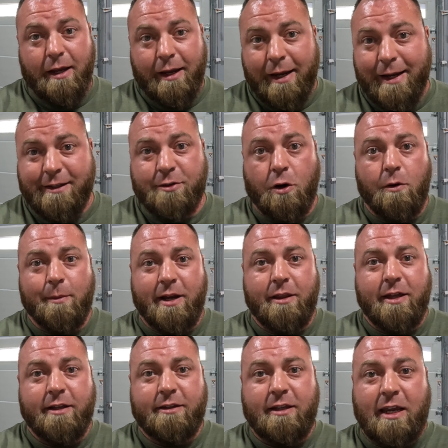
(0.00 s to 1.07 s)
he told me
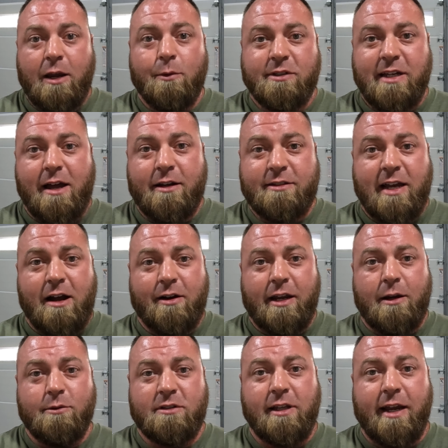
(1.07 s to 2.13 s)
that he was out of town,
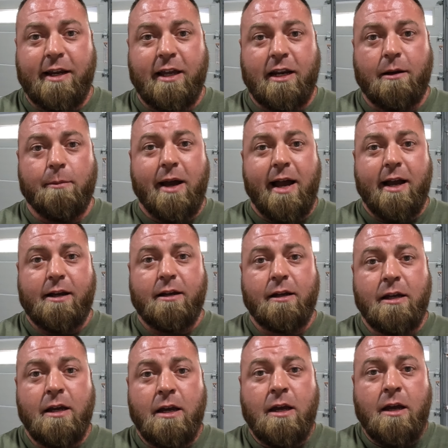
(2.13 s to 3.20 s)
he was late getting back.
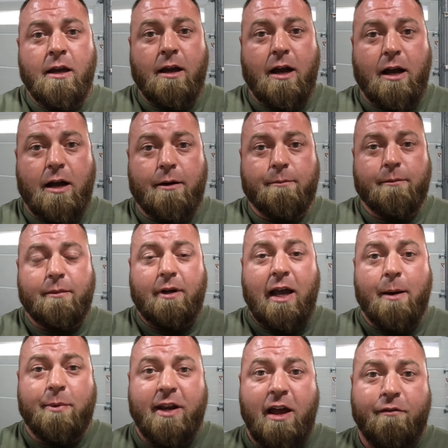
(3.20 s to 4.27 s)
Um,
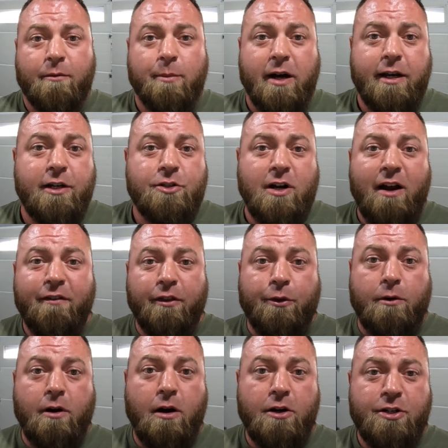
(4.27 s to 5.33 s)
happened to have a buddy driving
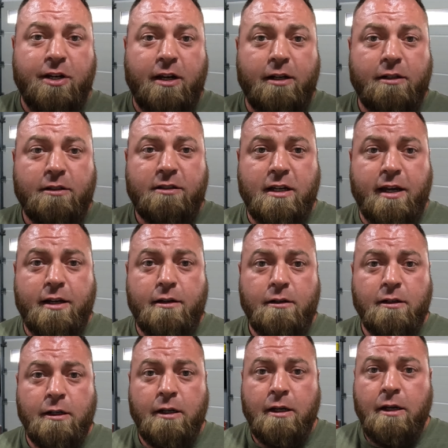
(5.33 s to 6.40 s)
through Hershey and said,
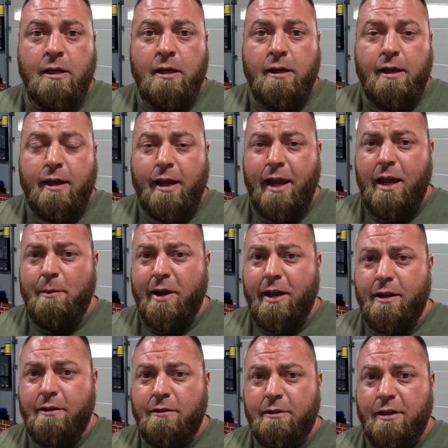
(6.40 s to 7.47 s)
"Hey
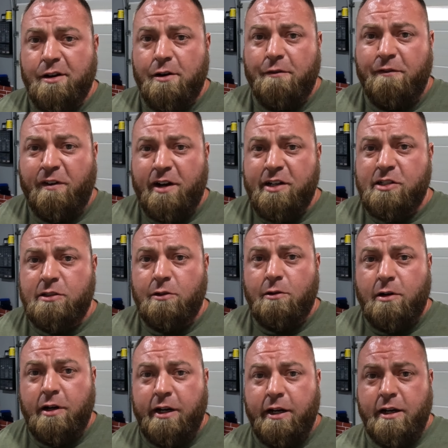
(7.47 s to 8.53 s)
man, you know, funny
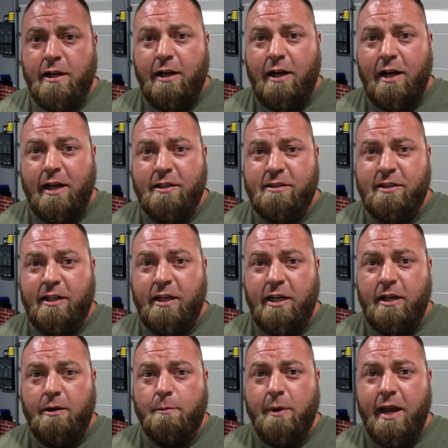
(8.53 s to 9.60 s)
story. I
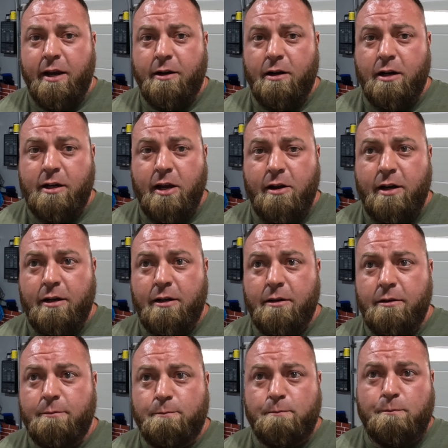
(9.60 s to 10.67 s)
see Baker coated,
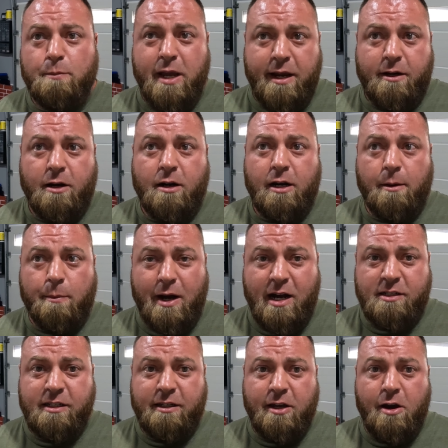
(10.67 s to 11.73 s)
Baker
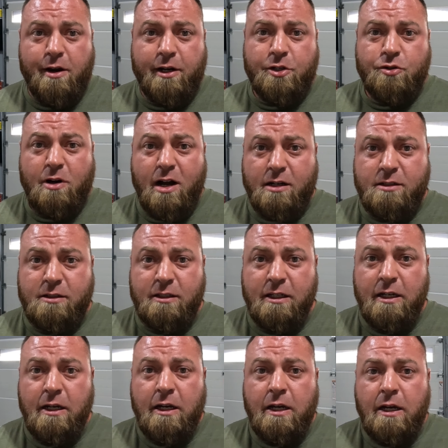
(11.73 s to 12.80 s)
Epoxy Coating
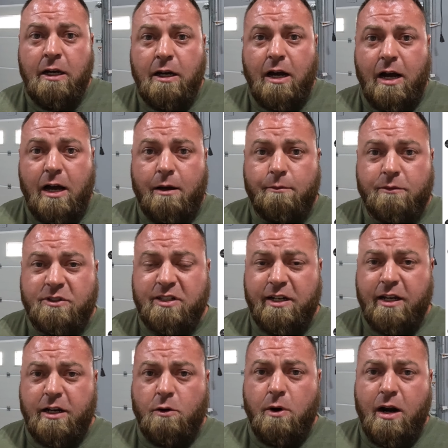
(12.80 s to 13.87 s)
trucks um,
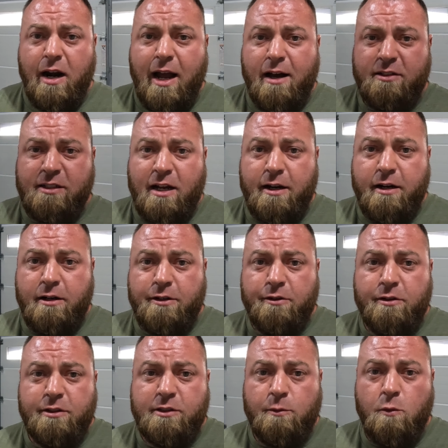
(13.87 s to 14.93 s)
sitting in a warehouse out here
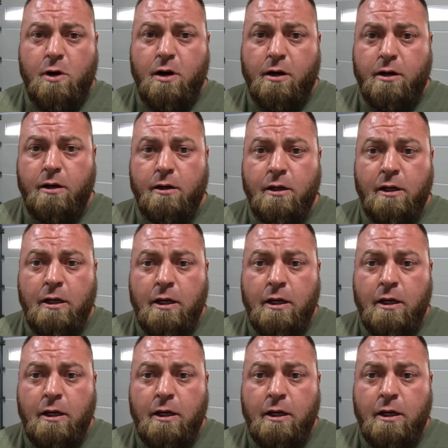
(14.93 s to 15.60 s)
doing some work."